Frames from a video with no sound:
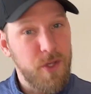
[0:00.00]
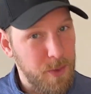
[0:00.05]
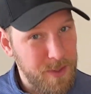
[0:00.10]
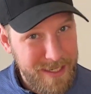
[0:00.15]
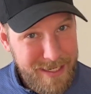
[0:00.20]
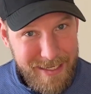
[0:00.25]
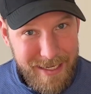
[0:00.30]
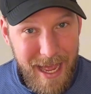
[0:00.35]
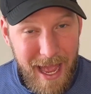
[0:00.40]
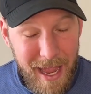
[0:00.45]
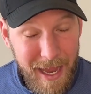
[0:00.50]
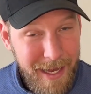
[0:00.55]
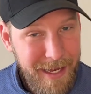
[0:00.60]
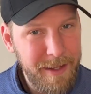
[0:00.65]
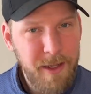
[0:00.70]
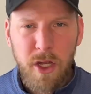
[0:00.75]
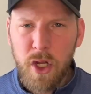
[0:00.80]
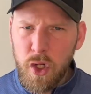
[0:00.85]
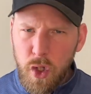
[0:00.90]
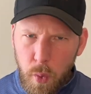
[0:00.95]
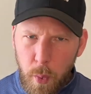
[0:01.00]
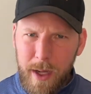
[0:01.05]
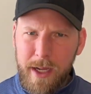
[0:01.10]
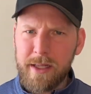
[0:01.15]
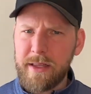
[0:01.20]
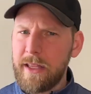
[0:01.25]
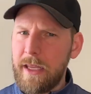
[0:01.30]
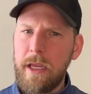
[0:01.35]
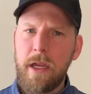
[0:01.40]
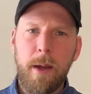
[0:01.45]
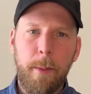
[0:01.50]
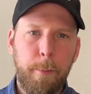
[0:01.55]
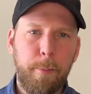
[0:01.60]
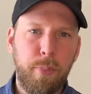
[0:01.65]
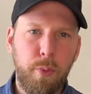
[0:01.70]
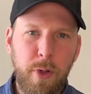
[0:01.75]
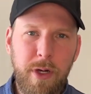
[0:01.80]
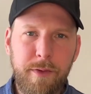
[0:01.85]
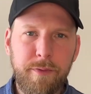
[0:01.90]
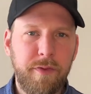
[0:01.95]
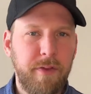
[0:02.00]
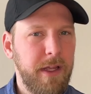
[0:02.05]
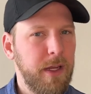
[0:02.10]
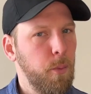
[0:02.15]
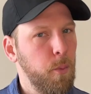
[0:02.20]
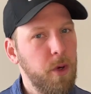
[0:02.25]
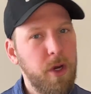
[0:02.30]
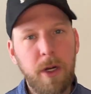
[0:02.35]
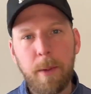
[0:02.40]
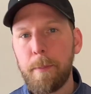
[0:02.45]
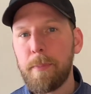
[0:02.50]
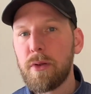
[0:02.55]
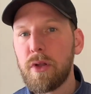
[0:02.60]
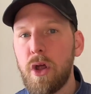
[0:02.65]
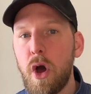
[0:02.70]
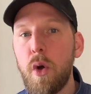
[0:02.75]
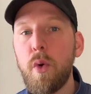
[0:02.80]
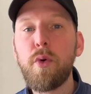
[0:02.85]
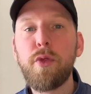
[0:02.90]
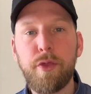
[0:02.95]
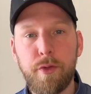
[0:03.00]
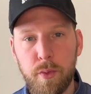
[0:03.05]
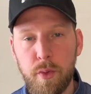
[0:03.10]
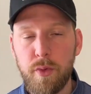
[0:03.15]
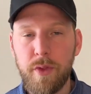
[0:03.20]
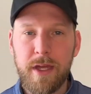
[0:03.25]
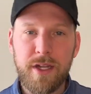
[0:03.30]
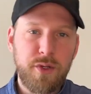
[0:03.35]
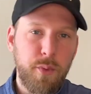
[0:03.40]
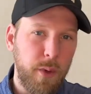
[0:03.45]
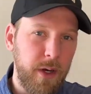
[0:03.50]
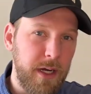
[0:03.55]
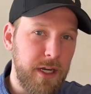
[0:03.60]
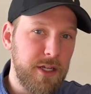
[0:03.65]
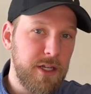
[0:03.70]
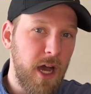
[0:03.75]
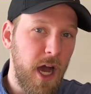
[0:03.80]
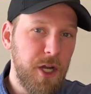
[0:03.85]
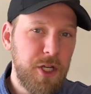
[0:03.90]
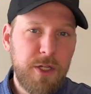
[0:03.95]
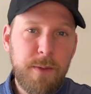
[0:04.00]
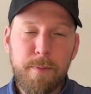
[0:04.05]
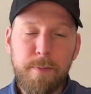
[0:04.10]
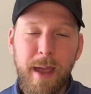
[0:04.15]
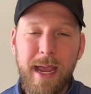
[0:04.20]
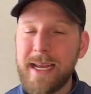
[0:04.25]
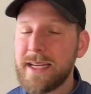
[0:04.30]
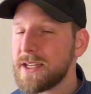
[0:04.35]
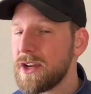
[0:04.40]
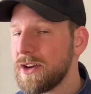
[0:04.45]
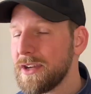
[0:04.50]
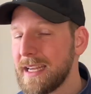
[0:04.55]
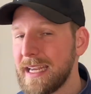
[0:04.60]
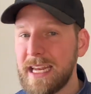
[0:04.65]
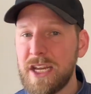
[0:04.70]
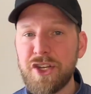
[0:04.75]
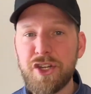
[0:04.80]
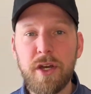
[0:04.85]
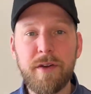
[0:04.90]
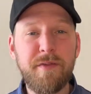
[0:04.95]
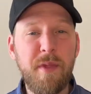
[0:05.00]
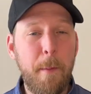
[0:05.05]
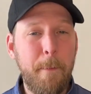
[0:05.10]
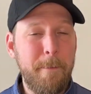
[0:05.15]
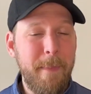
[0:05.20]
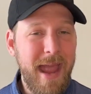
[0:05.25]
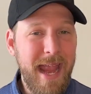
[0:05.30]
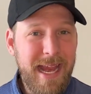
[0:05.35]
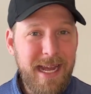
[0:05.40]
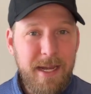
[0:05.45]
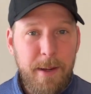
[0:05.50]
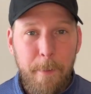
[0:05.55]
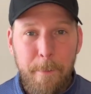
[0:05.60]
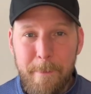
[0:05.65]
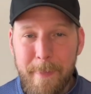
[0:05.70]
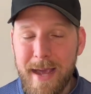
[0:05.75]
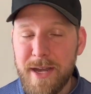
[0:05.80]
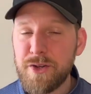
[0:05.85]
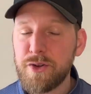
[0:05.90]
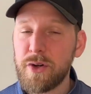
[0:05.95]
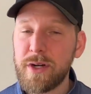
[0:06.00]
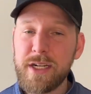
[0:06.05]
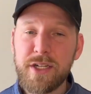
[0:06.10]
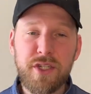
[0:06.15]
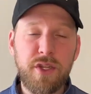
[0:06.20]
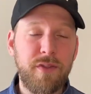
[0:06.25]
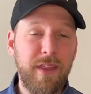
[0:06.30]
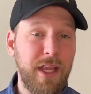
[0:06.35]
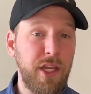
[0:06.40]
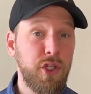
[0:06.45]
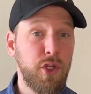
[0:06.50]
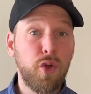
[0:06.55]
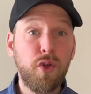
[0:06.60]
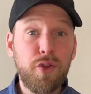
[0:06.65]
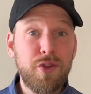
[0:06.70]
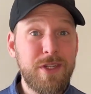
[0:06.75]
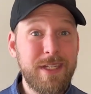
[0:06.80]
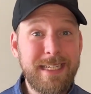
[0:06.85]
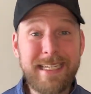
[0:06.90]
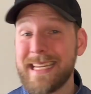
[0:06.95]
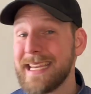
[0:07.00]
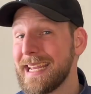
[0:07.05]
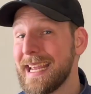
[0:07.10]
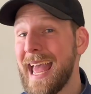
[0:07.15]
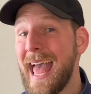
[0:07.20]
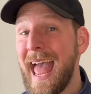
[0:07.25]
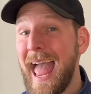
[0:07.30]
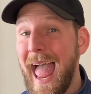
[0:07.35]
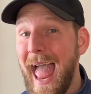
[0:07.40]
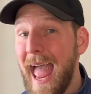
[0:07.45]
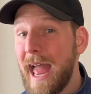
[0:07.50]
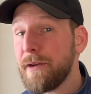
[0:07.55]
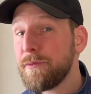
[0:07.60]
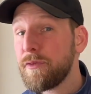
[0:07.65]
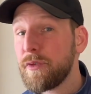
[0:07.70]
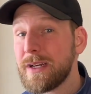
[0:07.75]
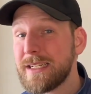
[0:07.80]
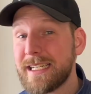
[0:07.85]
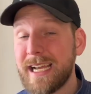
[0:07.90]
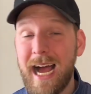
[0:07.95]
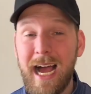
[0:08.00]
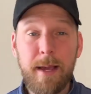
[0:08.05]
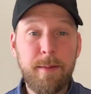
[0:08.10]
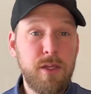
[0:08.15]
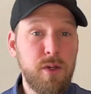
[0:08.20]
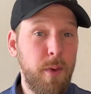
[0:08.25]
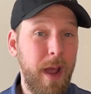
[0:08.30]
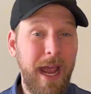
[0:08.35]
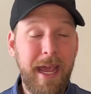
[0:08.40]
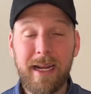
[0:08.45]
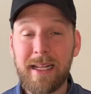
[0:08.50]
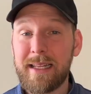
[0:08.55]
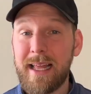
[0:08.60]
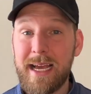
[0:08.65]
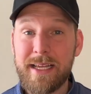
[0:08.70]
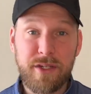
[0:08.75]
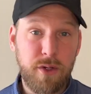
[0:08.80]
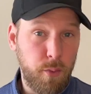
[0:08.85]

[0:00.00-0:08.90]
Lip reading: today, quickly, briefly, we're going to blow through this. We're going to touch base on each of the main metrics that you'll see every time you analyze a